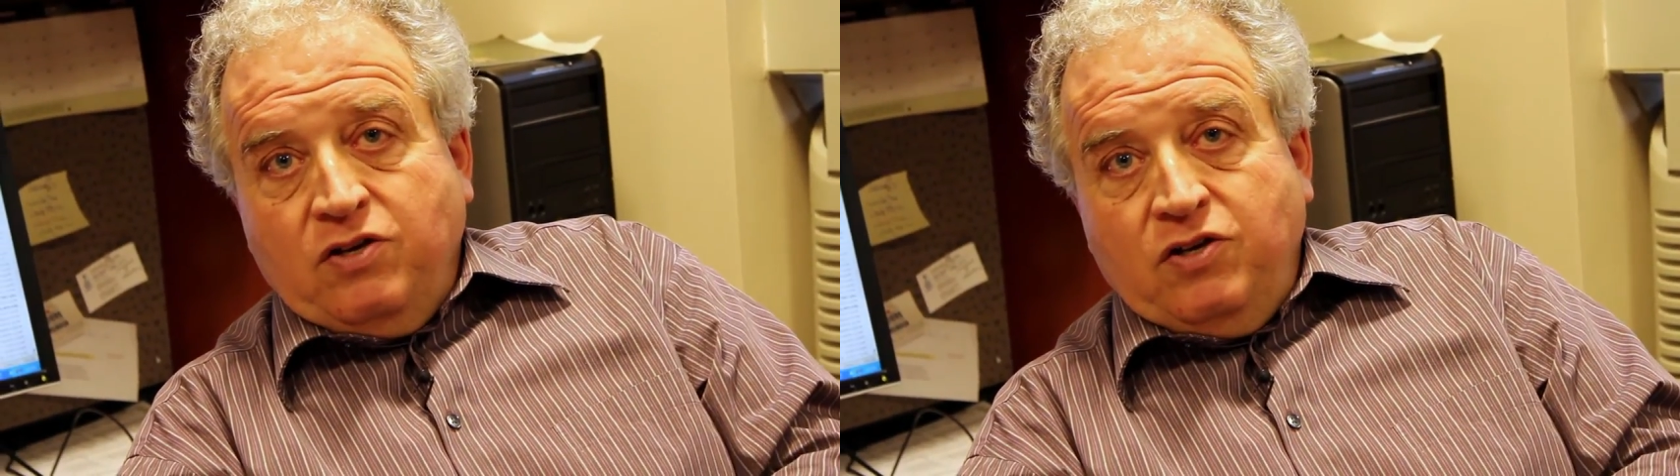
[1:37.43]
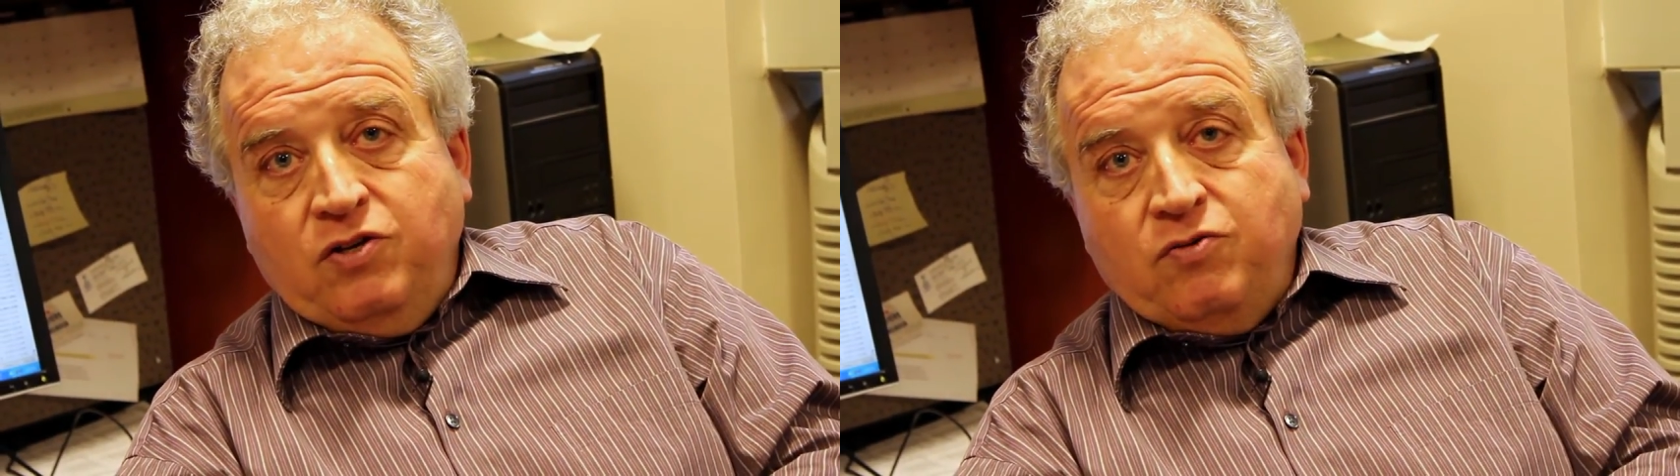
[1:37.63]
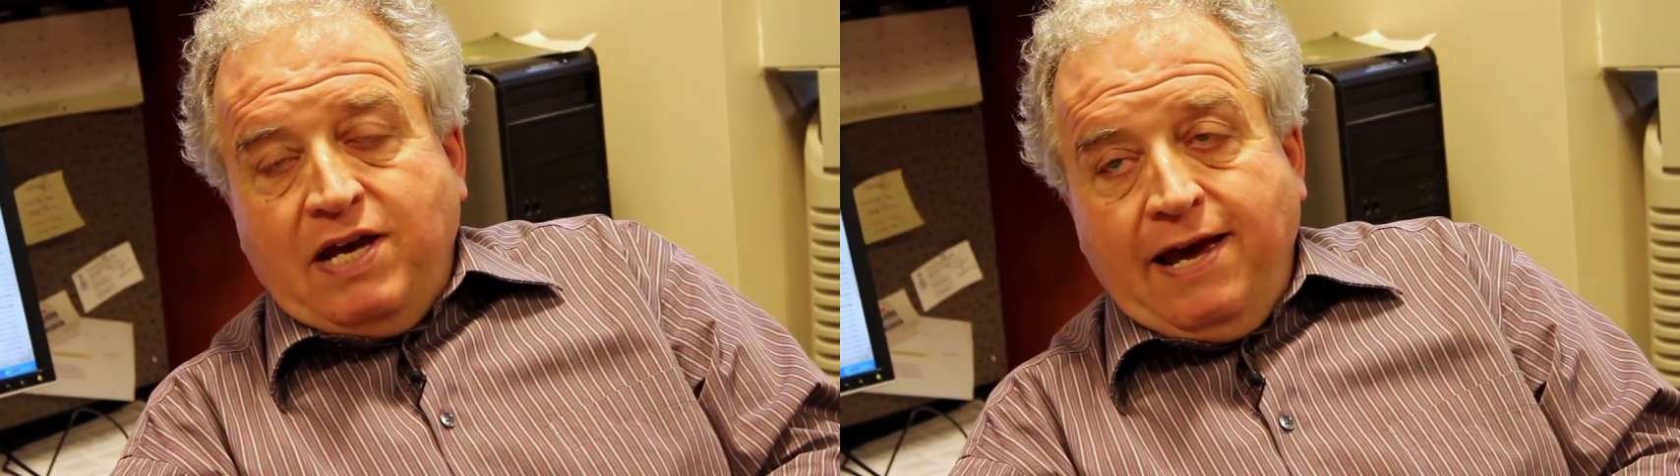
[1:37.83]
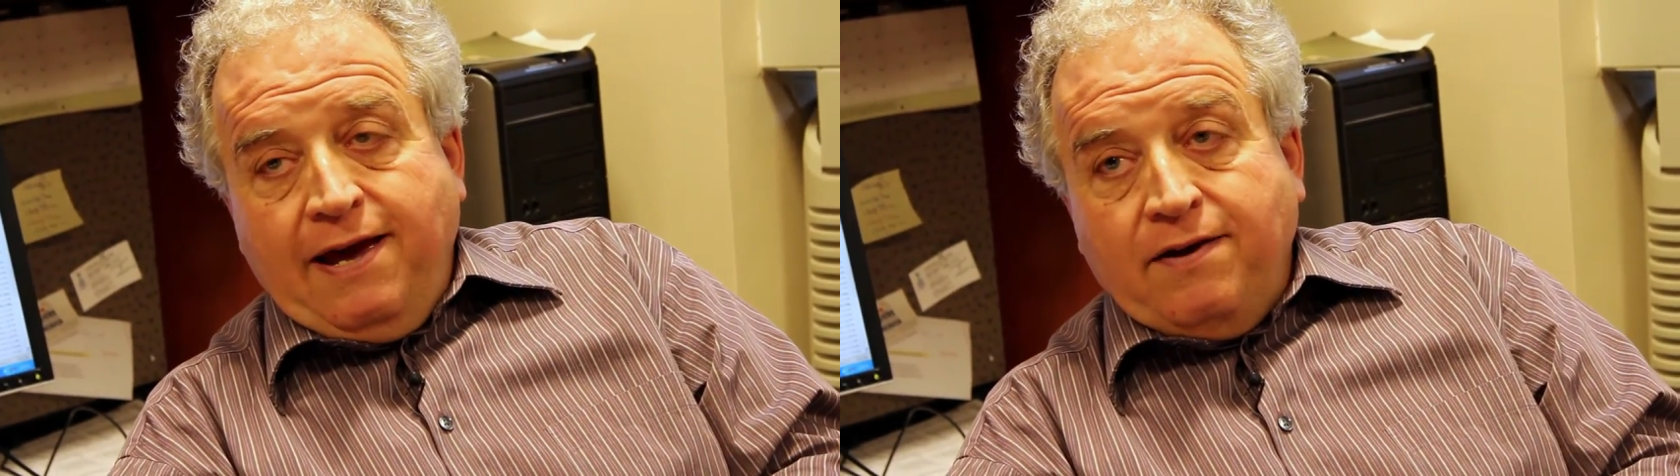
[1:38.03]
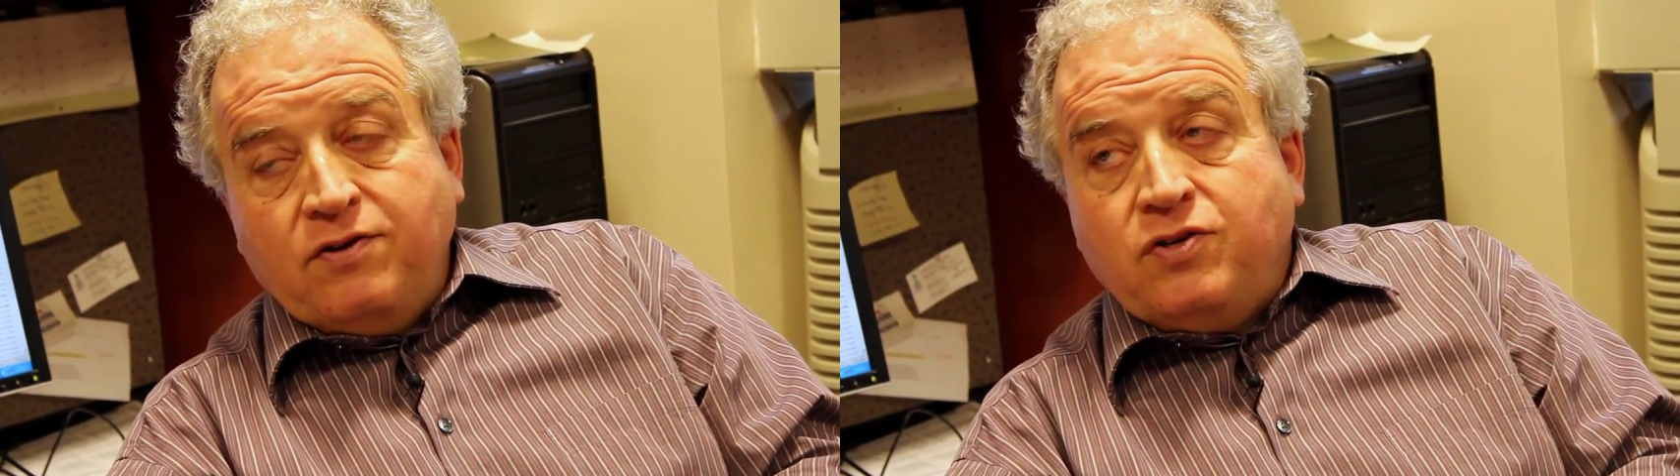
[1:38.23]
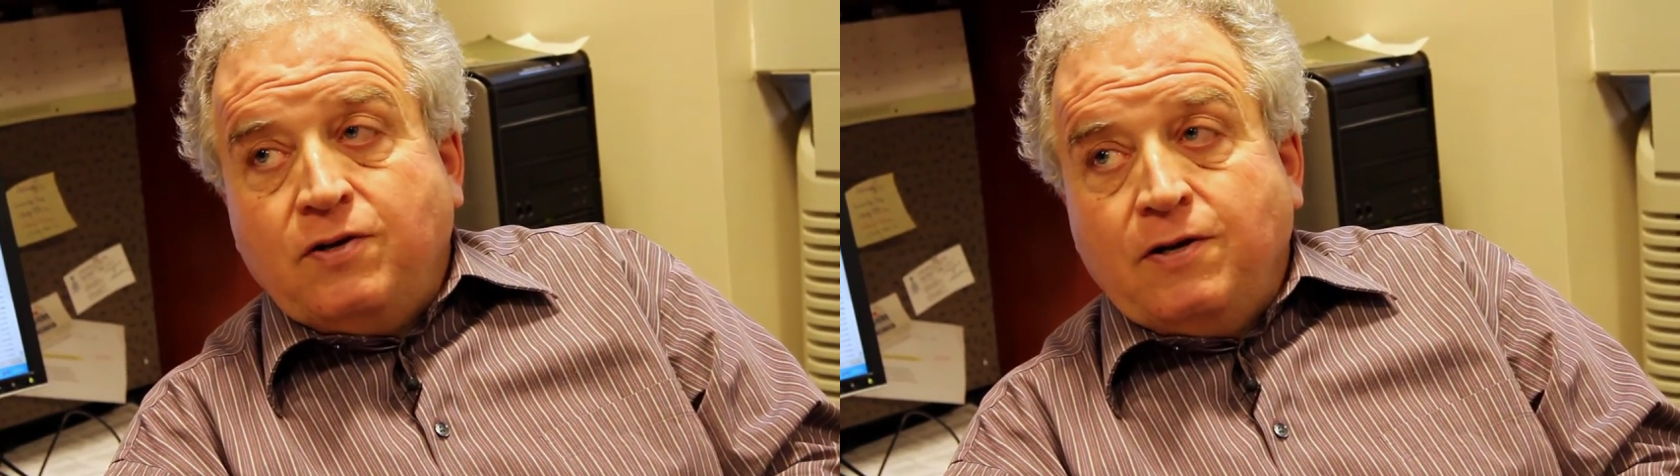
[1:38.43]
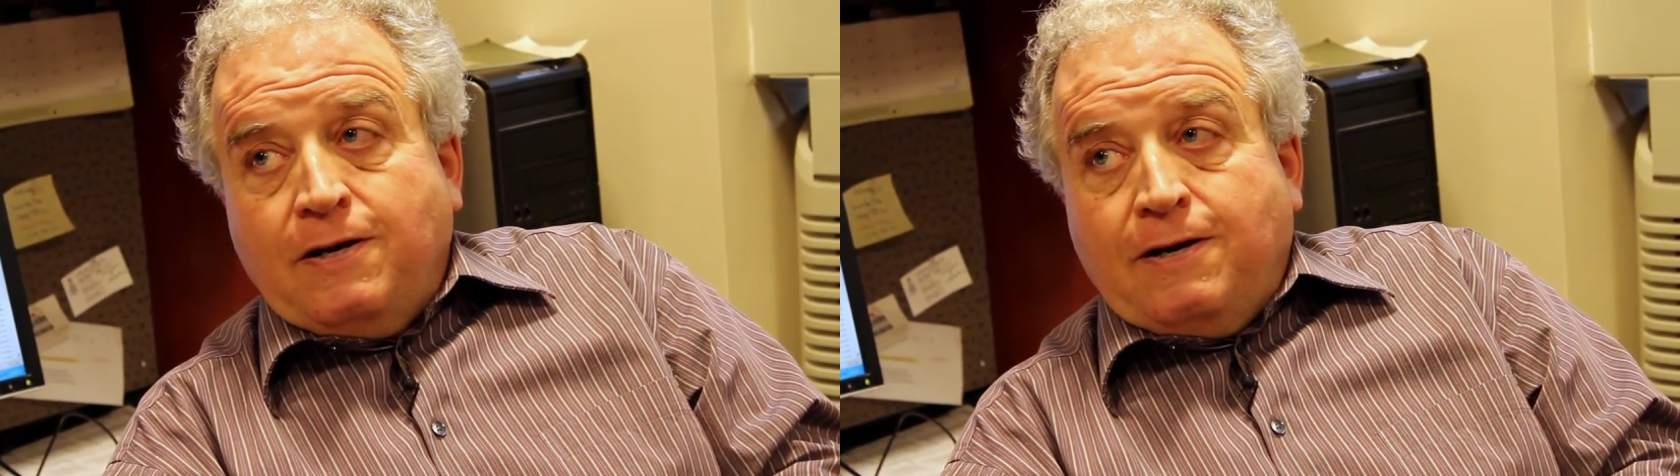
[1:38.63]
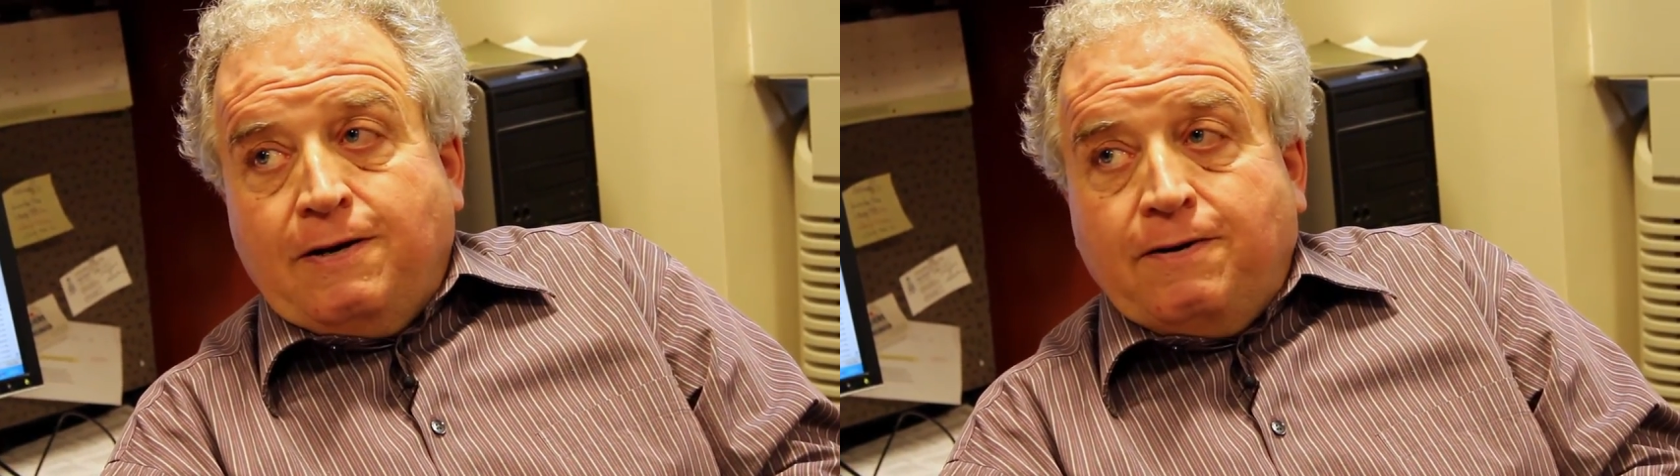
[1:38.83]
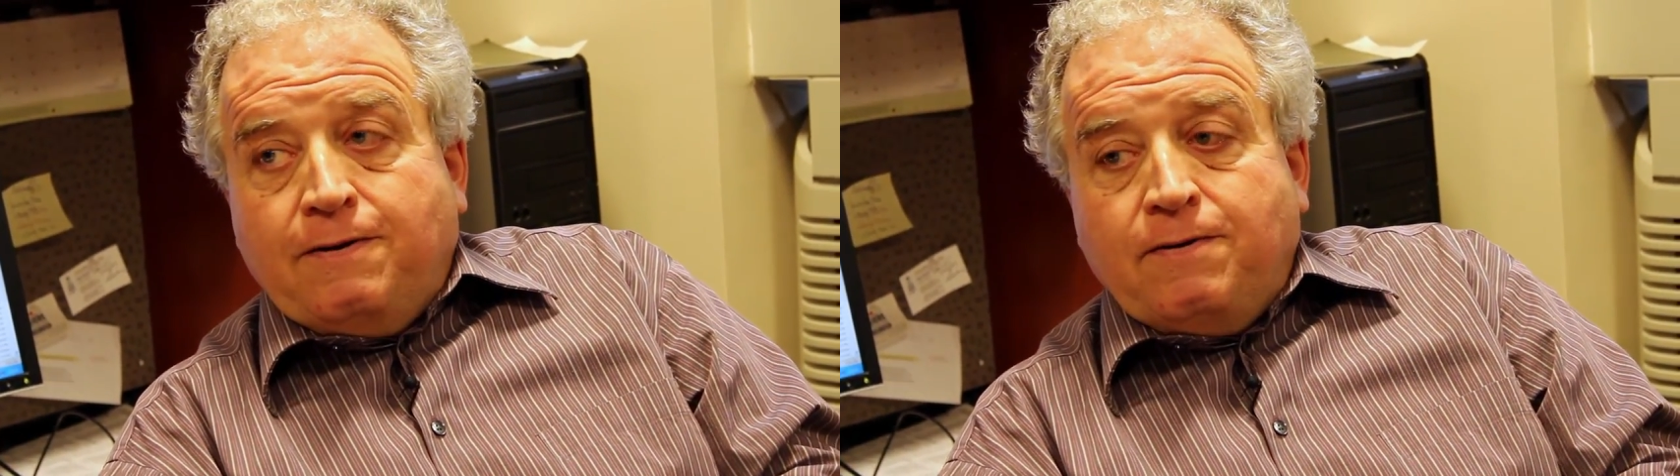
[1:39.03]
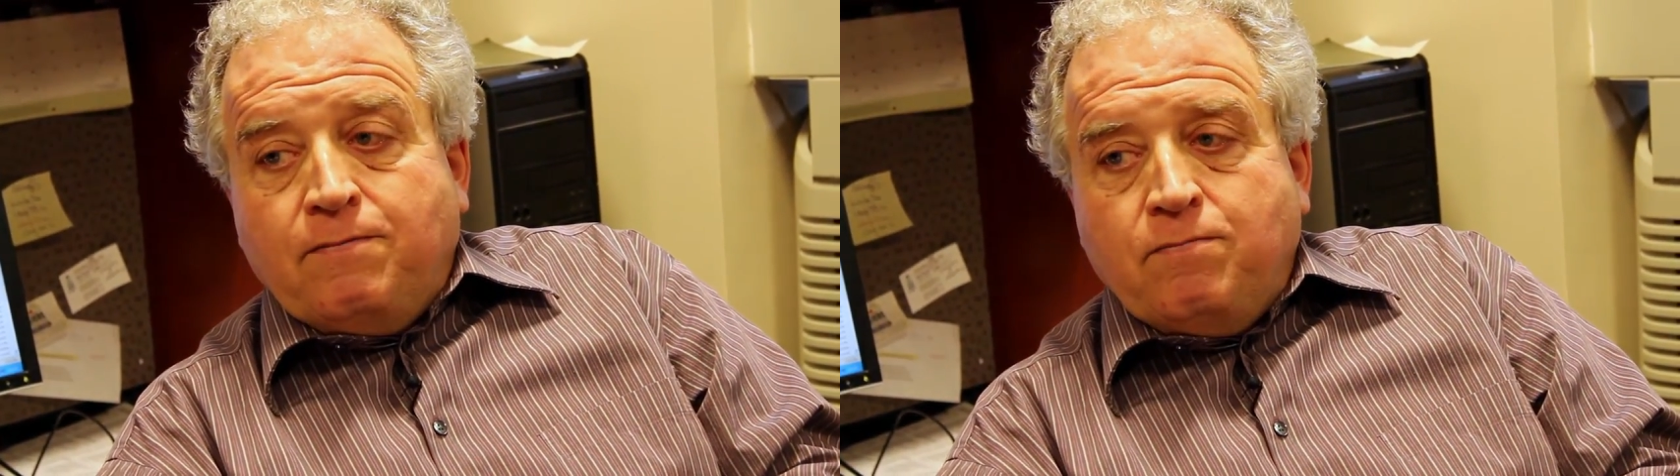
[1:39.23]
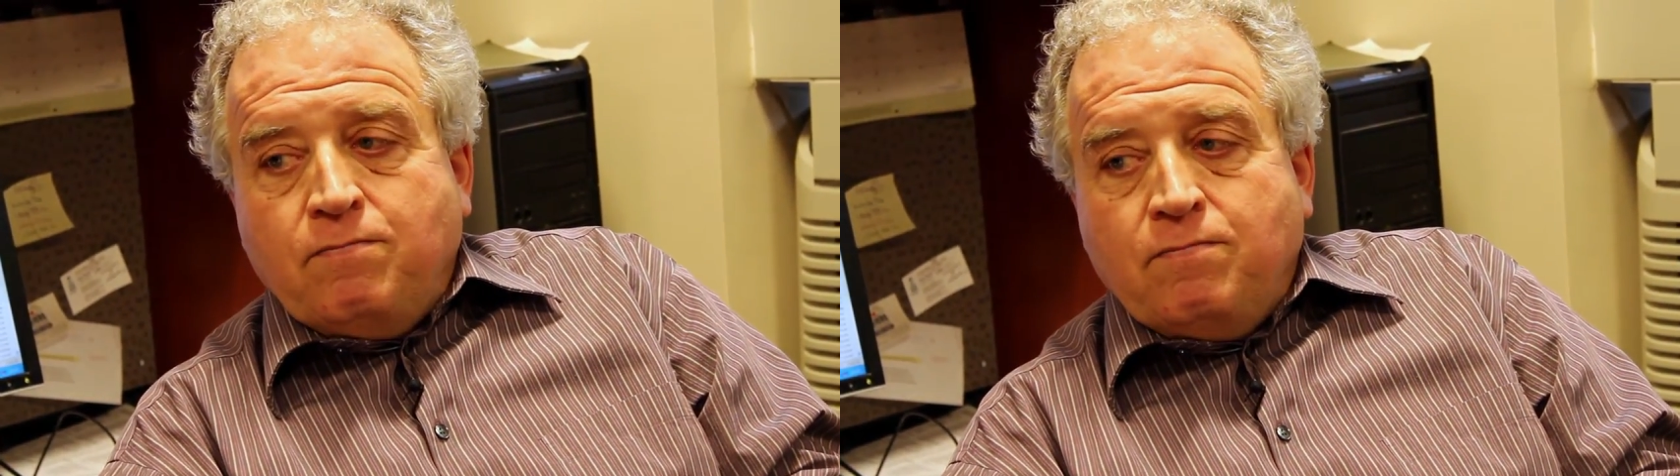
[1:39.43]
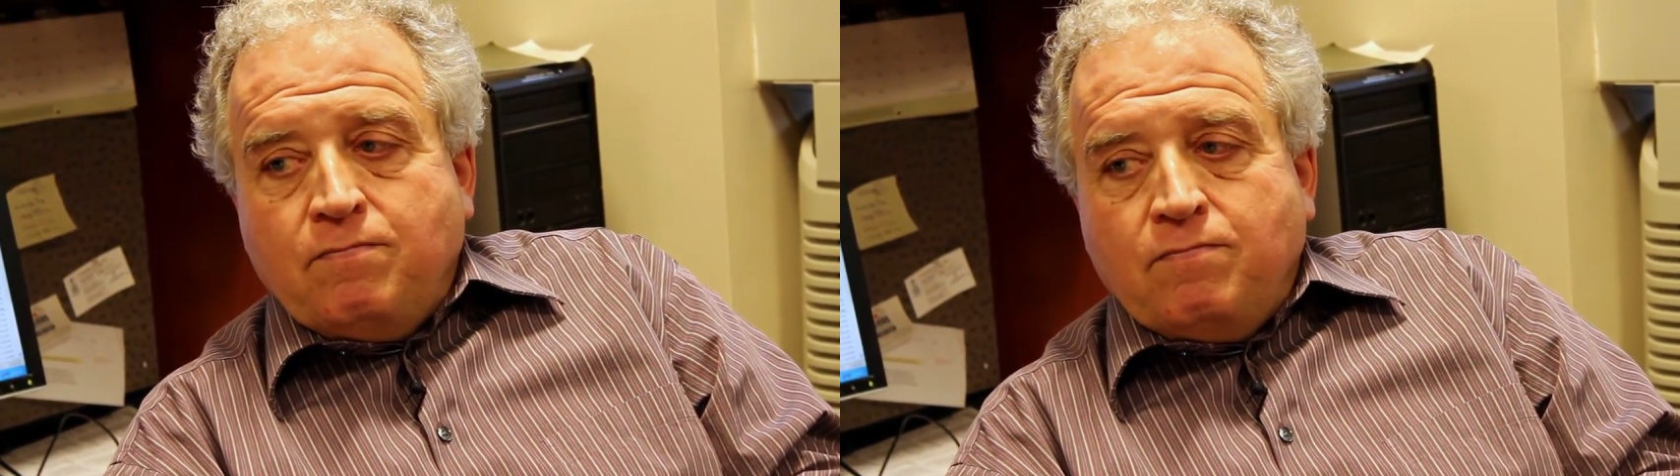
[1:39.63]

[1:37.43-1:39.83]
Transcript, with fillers: You can't um,